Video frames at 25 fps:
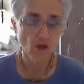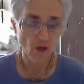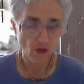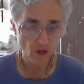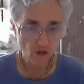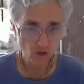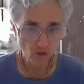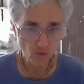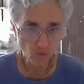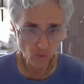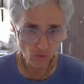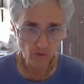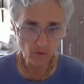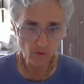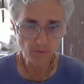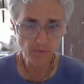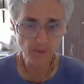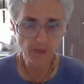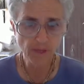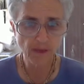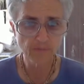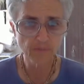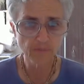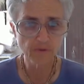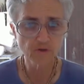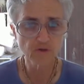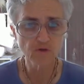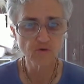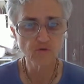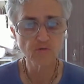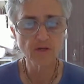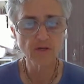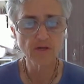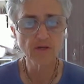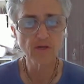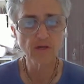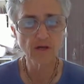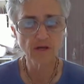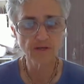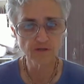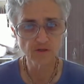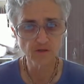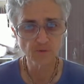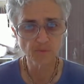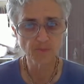you will be able to realize the